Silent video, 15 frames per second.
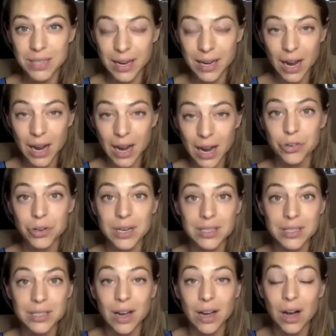psychiatry
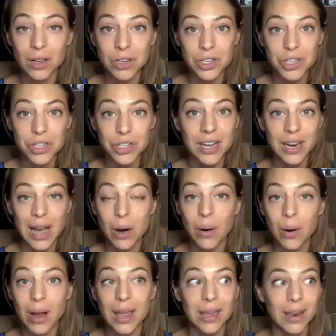and psychology and
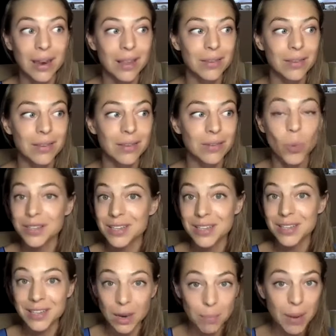how it is
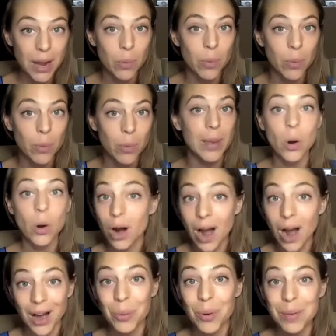wasn't done by women
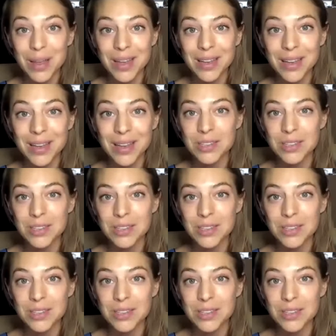or on women.